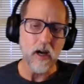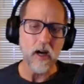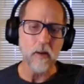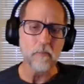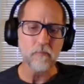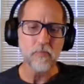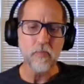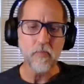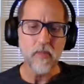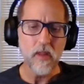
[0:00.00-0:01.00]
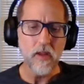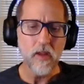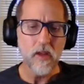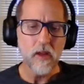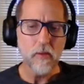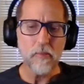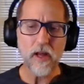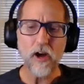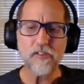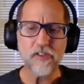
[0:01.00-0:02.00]

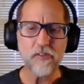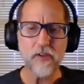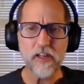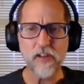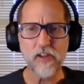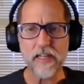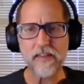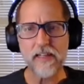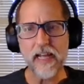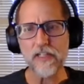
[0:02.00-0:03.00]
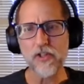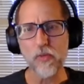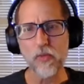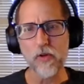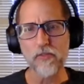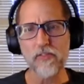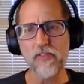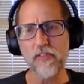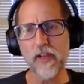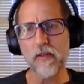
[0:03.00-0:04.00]
But also when you look at the natural world,
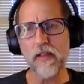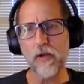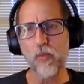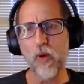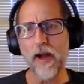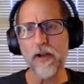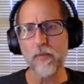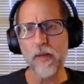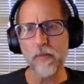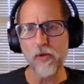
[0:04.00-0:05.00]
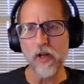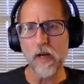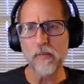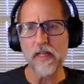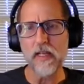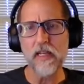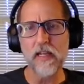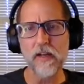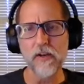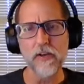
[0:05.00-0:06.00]
look at like, why are people coming
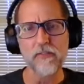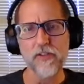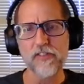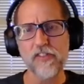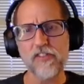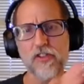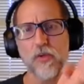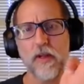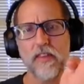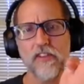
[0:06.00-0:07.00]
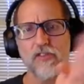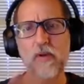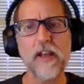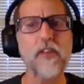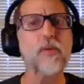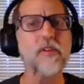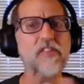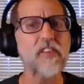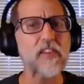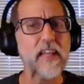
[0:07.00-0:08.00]
here versus going this way? In other
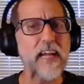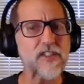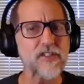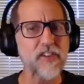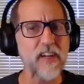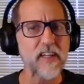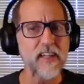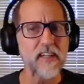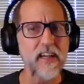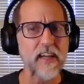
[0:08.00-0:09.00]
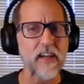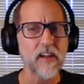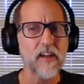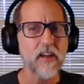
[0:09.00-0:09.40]
words, nature is going to dictate